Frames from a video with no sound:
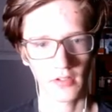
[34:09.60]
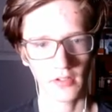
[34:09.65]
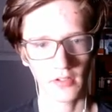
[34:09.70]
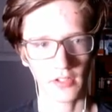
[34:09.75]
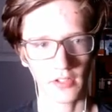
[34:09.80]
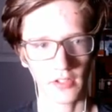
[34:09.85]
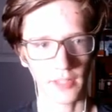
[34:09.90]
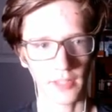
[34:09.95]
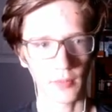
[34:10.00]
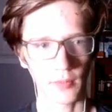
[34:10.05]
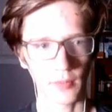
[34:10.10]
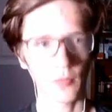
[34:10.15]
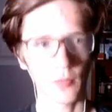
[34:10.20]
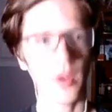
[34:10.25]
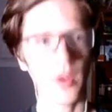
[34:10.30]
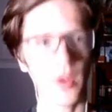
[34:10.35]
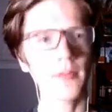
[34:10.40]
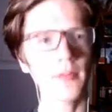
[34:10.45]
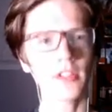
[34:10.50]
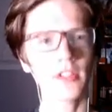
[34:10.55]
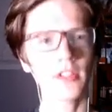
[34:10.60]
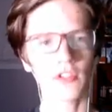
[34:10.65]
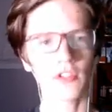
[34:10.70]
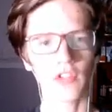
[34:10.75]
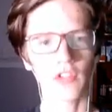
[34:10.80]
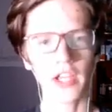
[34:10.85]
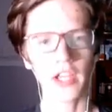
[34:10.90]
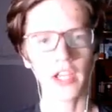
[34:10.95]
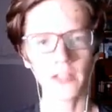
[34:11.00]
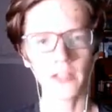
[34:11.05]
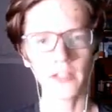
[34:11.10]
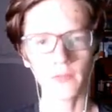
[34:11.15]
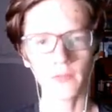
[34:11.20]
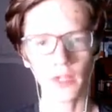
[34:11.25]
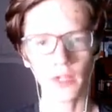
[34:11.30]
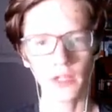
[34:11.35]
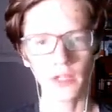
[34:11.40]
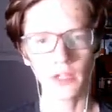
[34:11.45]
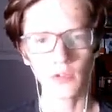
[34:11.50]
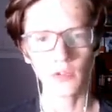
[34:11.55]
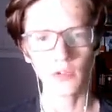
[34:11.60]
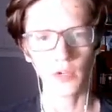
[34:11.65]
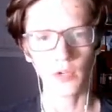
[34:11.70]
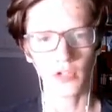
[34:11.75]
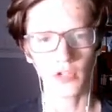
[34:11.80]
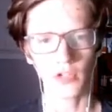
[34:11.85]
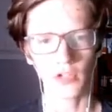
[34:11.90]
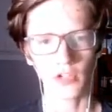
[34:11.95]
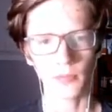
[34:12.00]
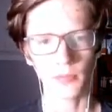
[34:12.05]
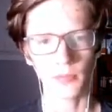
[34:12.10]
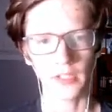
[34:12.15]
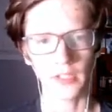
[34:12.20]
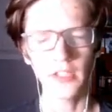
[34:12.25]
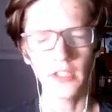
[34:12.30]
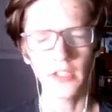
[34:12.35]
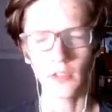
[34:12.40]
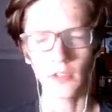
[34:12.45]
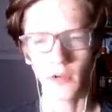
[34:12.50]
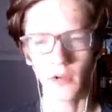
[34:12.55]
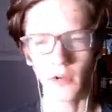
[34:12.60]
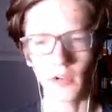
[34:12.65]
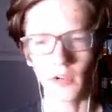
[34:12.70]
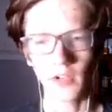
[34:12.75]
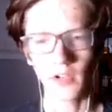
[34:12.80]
Okay, but why would the sign for Hillcrest be here